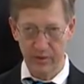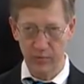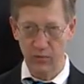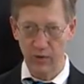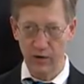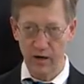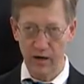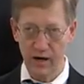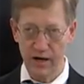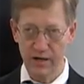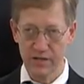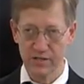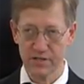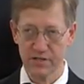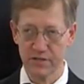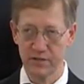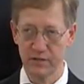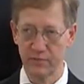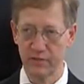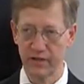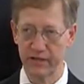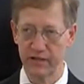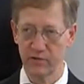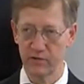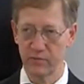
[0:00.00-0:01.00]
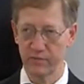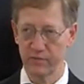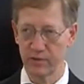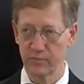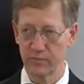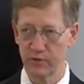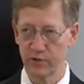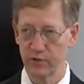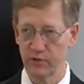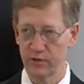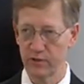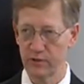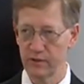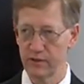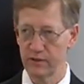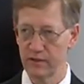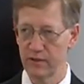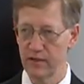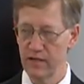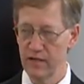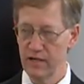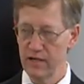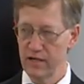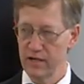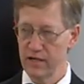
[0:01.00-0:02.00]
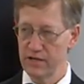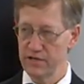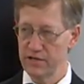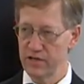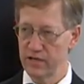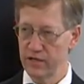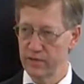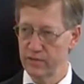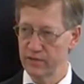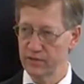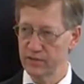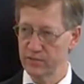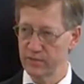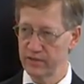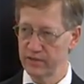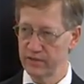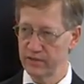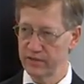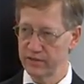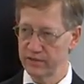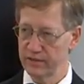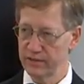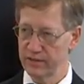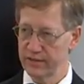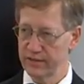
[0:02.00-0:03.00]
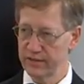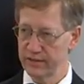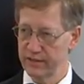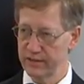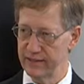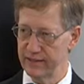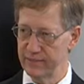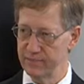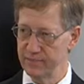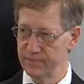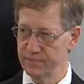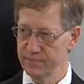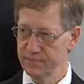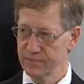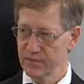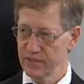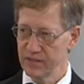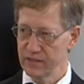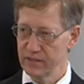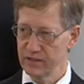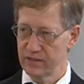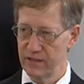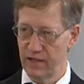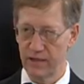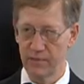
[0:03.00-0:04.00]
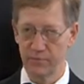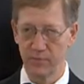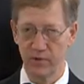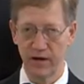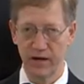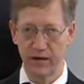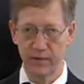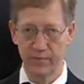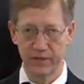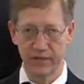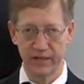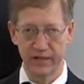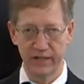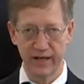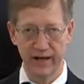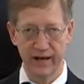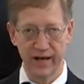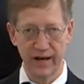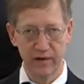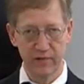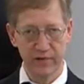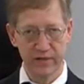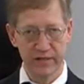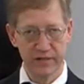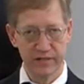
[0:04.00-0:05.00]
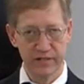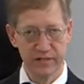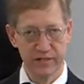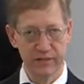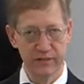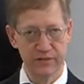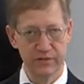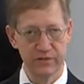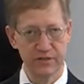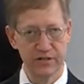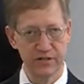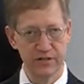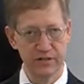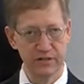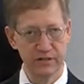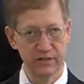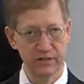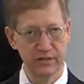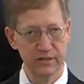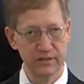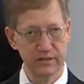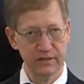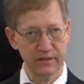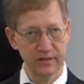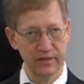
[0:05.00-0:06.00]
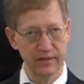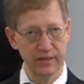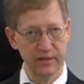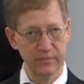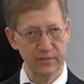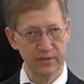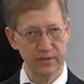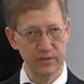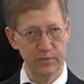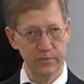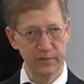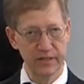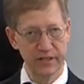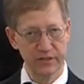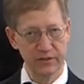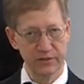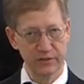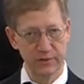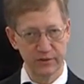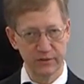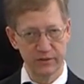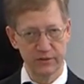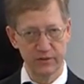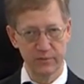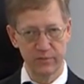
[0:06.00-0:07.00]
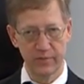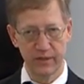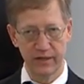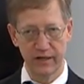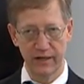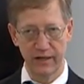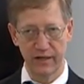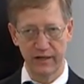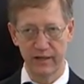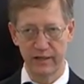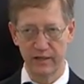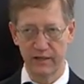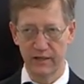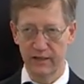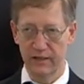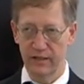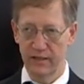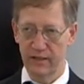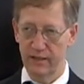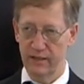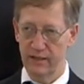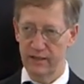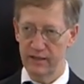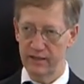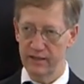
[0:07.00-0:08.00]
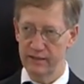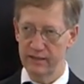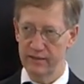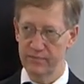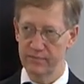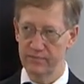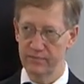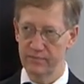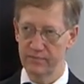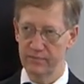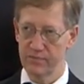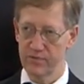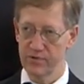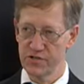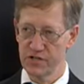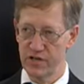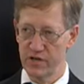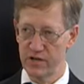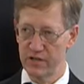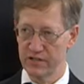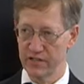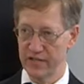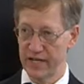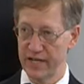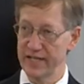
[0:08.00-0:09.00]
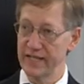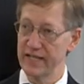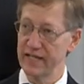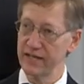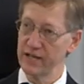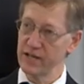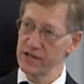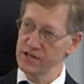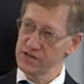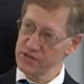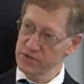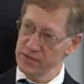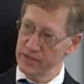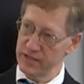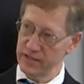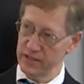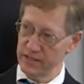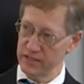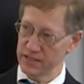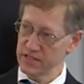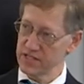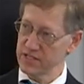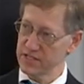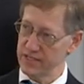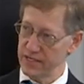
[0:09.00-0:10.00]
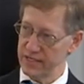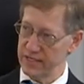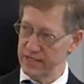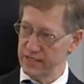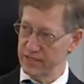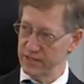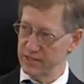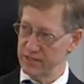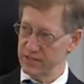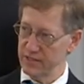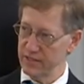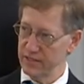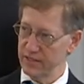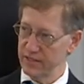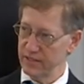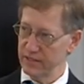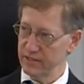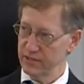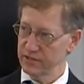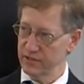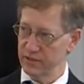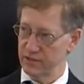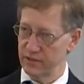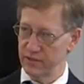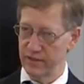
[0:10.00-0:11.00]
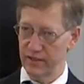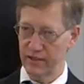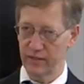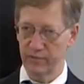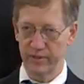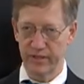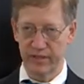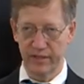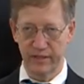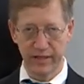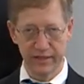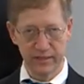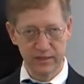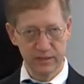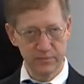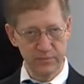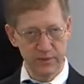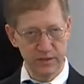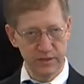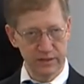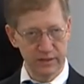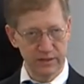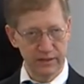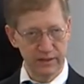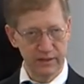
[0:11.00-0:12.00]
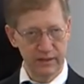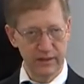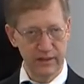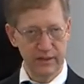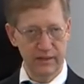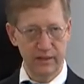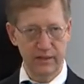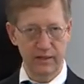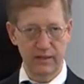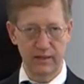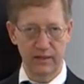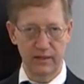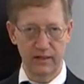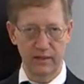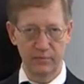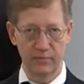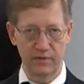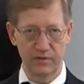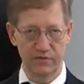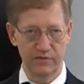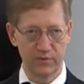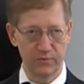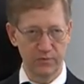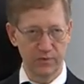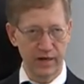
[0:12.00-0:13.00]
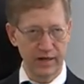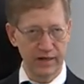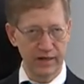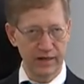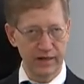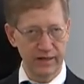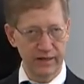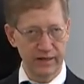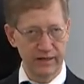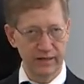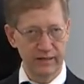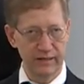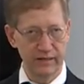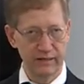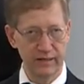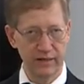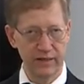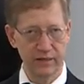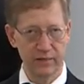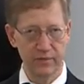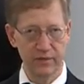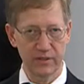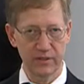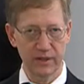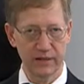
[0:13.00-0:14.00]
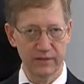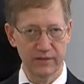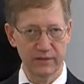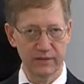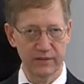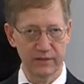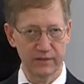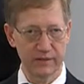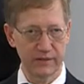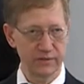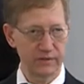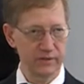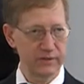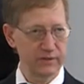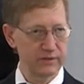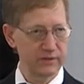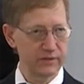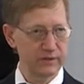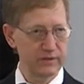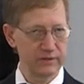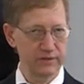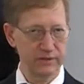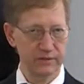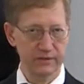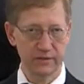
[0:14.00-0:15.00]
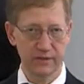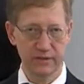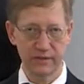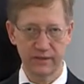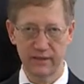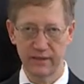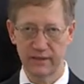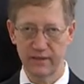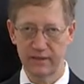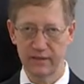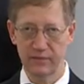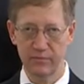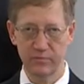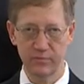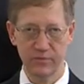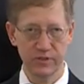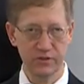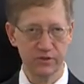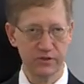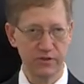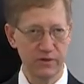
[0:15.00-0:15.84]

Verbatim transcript: Watts. You may remember her. She was with the um, Tom Ryman Diaries, and she's going to come and speak to us about um, share, taking history to the stage. So that'll be next month. Uh, but for right now, I would like to introduce uh, Ms.